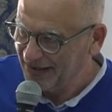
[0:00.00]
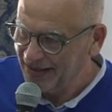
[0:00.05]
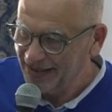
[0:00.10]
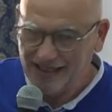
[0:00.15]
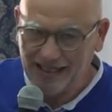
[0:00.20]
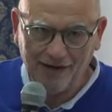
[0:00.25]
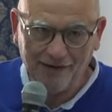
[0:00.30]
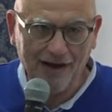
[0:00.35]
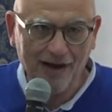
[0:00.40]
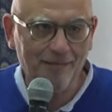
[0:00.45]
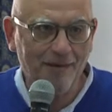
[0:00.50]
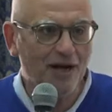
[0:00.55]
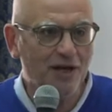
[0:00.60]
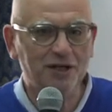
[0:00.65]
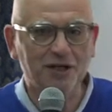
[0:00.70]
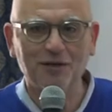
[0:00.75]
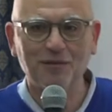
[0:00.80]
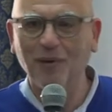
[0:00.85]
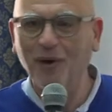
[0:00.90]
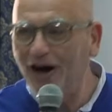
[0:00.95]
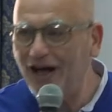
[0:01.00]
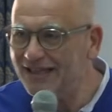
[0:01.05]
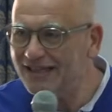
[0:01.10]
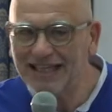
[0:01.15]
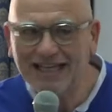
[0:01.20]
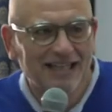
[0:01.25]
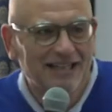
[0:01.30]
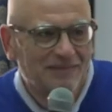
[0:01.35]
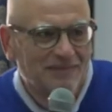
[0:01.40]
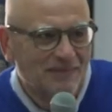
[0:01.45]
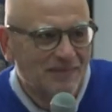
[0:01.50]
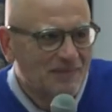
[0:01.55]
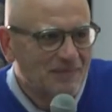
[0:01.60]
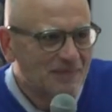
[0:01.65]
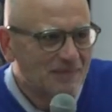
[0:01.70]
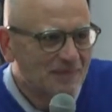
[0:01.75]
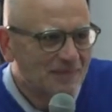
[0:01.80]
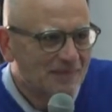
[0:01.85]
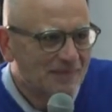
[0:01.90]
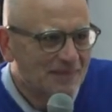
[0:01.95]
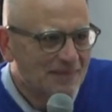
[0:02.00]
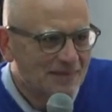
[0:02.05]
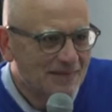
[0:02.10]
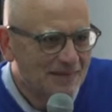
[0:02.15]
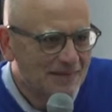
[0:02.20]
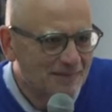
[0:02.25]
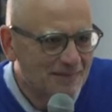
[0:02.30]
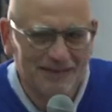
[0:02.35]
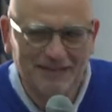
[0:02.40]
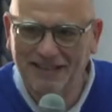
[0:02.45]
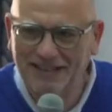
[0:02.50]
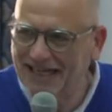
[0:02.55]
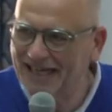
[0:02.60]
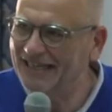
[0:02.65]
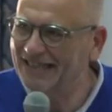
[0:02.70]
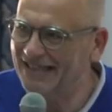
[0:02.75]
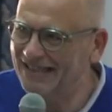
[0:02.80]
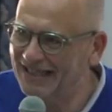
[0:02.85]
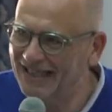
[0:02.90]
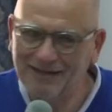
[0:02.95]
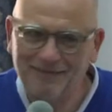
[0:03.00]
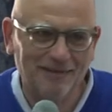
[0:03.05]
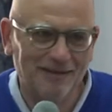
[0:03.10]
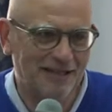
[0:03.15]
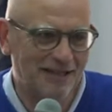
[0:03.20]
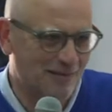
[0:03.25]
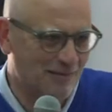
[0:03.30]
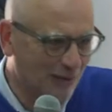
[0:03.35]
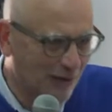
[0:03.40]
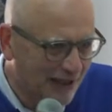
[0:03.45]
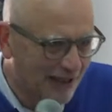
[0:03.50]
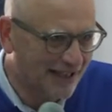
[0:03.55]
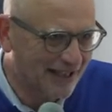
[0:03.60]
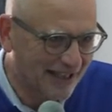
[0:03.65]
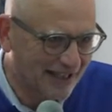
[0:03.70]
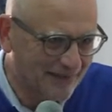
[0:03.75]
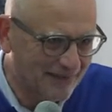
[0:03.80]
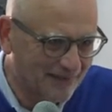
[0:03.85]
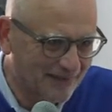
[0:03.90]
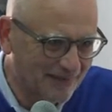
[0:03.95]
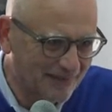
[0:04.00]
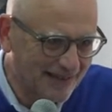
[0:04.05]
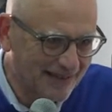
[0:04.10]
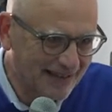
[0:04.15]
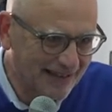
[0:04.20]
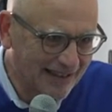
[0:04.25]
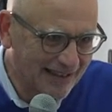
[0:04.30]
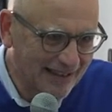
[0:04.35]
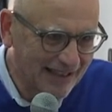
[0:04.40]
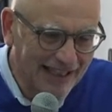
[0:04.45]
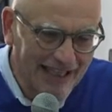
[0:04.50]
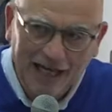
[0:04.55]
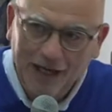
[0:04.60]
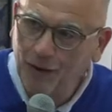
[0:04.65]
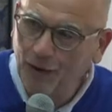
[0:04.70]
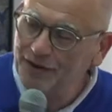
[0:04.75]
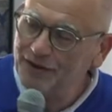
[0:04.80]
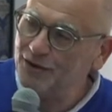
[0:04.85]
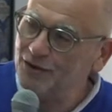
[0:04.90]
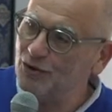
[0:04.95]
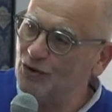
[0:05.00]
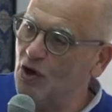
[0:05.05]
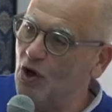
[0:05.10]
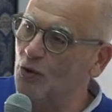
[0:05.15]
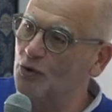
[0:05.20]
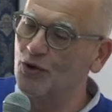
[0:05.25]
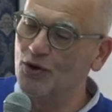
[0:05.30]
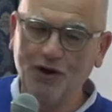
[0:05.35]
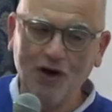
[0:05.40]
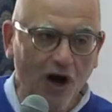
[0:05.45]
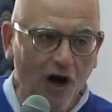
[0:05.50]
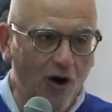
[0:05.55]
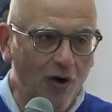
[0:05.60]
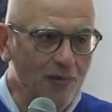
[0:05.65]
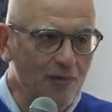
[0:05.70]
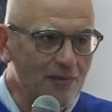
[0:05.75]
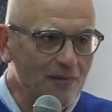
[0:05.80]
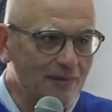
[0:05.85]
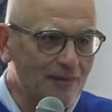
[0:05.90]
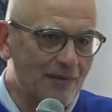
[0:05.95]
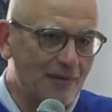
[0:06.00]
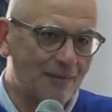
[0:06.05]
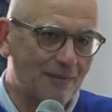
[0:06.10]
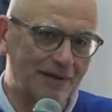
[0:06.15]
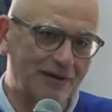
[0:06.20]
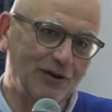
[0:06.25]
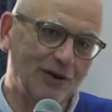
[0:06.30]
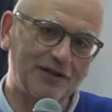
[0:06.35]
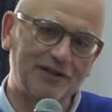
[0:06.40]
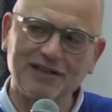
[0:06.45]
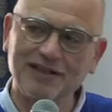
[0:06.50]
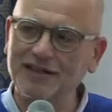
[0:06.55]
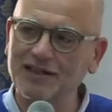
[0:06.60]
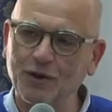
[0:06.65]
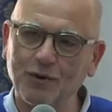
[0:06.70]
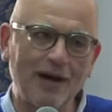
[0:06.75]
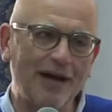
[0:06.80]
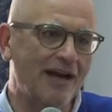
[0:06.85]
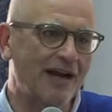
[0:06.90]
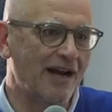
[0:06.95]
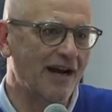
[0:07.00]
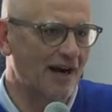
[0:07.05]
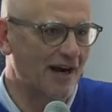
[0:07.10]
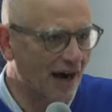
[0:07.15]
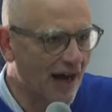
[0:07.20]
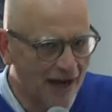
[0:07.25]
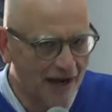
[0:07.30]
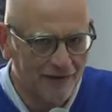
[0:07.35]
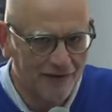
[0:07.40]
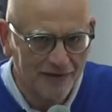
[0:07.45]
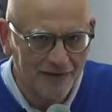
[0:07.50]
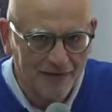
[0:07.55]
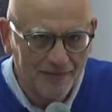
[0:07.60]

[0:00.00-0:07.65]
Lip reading: He never mentioned Malta, but he ended up in Malta. He wanted to go to Rome, but not in the way he arrived.